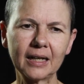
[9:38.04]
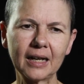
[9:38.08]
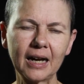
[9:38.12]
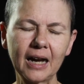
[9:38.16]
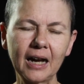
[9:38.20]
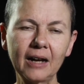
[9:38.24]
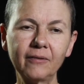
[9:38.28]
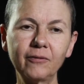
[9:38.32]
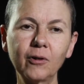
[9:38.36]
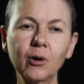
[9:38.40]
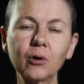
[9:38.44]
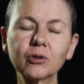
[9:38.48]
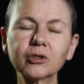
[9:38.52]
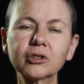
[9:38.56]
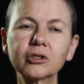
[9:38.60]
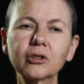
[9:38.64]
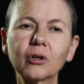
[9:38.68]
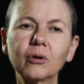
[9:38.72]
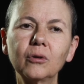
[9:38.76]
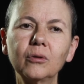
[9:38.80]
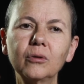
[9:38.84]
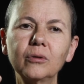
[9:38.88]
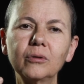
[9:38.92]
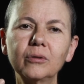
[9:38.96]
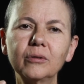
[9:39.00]
I've
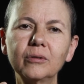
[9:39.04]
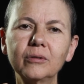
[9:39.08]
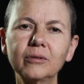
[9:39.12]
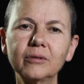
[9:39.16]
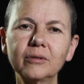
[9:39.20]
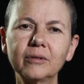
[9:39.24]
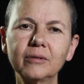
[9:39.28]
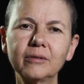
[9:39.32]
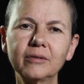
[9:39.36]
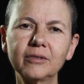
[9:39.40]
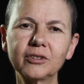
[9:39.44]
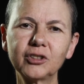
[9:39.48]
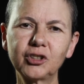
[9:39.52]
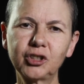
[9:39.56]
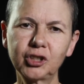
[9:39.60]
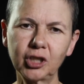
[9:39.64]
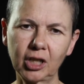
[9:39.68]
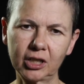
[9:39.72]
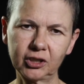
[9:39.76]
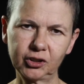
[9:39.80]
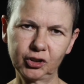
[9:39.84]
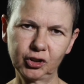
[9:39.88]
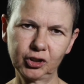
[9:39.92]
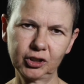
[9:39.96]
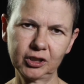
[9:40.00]
also
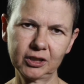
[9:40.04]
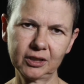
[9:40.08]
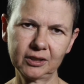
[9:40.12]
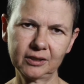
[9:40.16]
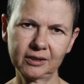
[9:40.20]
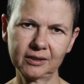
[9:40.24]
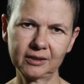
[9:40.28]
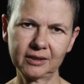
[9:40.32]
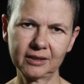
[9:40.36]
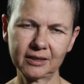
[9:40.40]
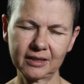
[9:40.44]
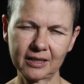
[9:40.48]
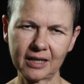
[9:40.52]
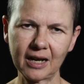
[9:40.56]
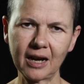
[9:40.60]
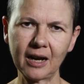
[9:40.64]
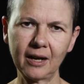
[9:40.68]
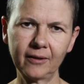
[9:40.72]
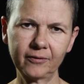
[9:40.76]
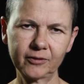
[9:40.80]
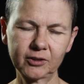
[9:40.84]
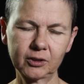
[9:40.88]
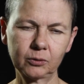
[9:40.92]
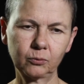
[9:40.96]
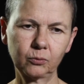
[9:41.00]
judged
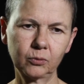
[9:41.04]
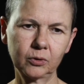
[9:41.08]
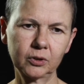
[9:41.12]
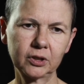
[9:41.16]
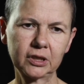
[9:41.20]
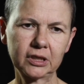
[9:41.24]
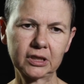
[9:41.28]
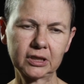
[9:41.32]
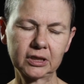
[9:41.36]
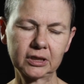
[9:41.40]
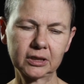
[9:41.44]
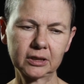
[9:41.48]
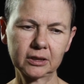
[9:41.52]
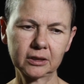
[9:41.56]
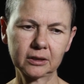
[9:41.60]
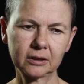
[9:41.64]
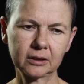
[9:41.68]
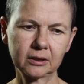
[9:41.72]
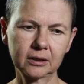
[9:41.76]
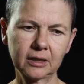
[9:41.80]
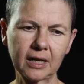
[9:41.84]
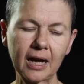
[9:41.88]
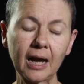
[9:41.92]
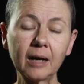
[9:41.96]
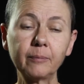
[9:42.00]
afterwards,
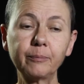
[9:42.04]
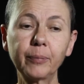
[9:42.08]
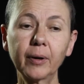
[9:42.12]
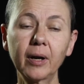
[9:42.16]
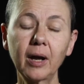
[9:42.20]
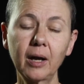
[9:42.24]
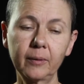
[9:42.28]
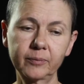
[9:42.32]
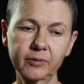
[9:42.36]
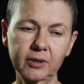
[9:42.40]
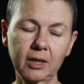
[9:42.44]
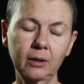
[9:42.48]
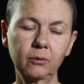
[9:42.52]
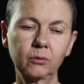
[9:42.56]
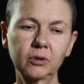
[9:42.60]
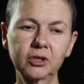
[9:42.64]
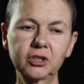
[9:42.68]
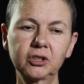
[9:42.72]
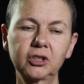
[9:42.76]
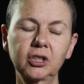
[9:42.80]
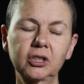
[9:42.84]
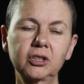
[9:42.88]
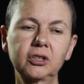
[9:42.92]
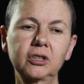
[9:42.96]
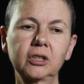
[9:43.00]
and perhaps I
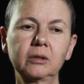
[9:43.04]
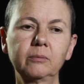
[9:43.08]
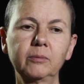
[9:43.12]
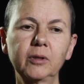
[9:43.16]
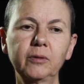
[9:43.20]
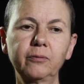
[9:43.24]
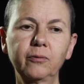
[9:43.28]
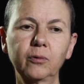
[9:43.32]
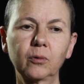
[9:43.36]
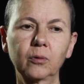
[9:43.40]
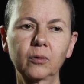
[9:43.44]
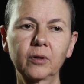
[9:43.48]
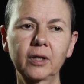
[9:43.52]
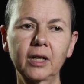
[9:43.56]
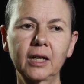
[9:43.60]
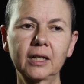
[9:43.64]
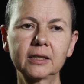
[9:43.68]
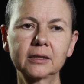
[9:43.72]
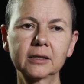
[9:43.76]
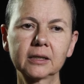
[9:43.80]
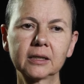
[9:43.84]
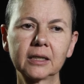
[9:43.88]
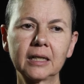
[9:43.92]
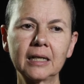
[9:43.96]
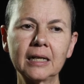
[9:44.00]
was judging before
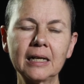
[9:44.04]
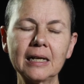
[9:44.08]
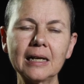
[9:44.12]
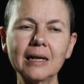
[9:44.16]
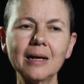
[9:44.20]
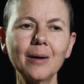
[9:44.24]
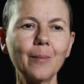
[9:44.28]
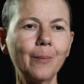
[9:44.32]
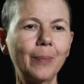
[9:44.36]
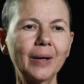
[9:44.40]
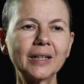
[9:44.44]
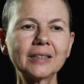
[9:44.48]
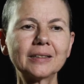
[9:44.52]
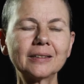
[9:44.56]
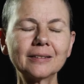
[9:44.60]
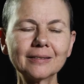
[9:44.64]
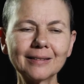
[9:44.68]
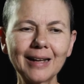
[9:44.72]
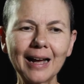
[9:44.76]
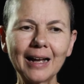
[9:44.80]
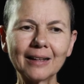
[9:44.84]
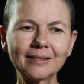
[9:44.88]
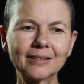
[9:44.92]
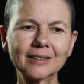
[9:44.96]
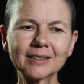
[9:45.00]
that. But
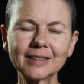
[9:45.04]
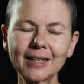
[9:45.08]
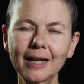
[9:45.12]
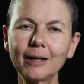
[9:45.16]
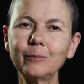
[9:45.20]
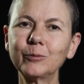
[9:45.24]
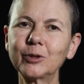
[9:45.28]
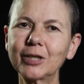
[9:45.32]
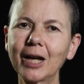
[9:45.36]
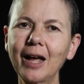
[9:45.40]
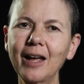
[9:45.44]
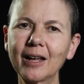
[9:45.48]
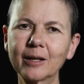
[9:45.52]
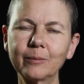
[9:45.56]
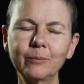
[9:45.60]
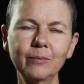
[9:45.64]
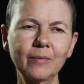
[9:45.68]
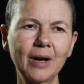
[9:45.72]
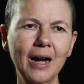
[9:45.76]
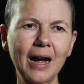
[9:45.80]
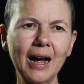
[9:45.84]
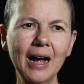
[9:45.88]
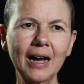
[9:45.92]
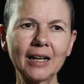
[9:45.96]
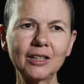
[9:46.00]
at the same time,
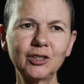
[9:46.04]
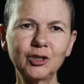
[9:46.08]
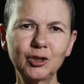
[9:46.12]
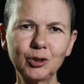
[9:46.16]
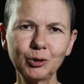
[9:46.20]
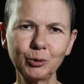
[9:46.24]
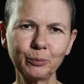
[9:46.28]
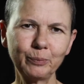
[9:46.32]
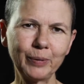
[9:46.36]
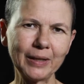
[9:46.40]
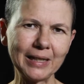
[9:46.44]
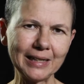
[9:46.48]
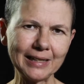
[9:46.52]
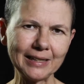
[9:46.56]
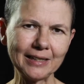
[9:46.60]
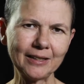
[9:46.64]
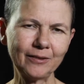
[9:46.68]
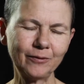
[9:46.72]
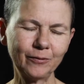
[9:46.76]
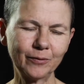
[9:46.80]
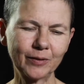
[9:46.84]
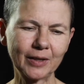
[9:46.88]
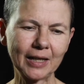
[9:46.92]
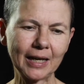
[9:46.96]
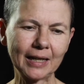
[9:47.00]
I do
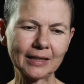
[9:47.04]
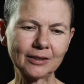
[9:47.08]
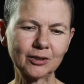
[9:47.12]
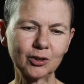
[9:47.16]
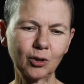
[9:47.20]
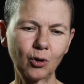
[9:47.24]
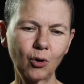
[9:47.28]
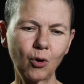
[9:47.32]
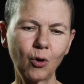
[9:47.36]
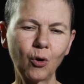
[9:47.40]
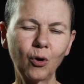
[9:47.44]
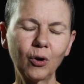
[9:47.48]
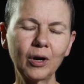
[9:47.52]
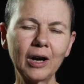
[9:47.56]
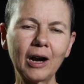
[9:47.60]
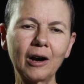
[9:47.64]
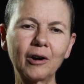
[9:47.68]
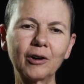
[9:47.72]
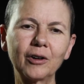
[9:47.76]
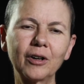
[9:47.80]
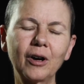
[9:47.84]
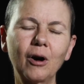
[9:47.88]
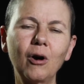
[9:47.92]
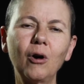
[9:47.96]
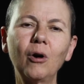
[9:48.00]
believe that
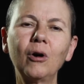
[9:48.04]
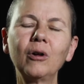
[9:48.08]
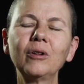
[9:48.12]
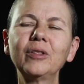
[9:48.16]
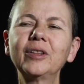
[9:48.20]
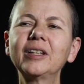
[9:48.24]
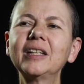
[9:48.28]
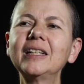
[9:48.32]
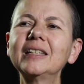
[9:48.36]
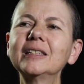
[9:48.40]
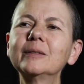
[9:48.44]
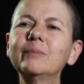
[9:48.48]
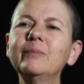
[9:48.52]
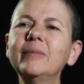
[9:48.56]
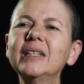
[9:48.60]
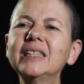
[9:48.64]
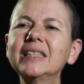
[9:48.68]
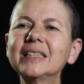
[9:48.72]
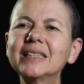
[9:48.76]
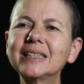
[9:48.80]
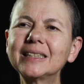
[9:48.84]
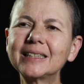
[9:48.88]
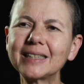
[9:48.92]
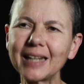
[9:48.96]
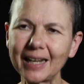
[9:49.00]
all these
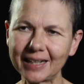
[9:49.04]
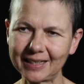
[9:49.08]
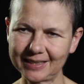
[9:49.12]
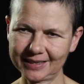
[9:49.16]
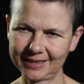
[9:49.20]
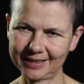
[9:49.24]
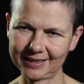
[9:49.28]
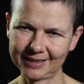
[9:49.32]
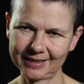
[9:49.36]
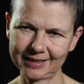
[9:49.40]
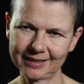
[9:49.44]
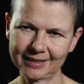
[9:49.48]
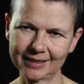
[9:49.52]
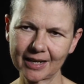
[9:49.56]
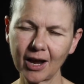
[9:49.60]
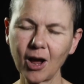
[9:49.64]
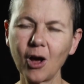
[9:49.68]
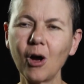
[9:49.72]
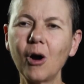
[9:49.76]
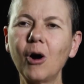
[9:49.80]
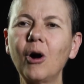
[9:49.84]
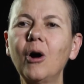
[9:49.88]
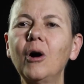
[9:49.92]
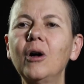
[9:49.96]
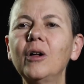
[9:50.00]
mistakes,
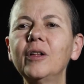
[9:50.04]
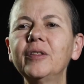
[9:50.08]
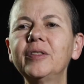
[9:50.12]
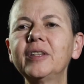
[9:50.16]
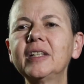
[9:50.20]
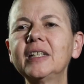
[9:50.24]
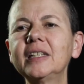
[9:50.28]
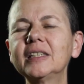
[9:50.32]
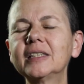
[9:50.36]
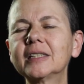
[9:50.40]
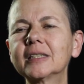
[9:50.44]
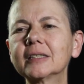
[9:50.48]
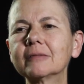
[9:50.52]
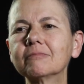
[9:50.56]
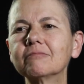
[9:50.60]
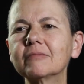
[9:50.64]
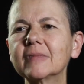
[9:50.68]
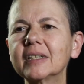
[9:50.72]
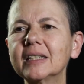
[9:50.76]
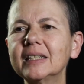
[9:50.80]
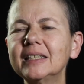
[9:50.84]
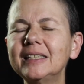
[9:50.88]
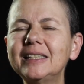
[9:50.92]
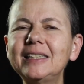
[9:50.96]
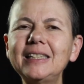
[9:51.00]
all these
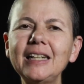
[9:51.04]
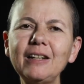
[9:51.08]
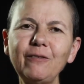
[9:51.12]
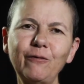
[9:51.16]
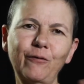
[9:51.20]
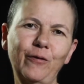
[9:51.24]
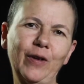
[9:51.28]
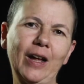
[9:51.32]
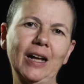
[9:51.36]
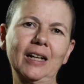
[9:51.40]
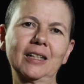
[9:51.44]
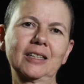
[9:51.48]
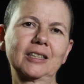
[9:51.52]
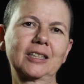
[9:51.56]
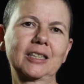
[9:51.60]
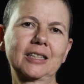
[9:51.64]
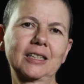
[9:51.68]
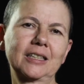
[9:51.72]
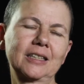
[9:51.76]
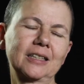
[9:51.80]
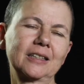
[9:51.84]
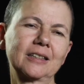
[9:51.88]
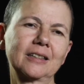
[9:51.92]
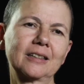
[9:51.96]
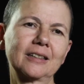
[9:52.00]

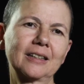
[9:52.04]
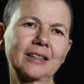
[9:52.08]
defects,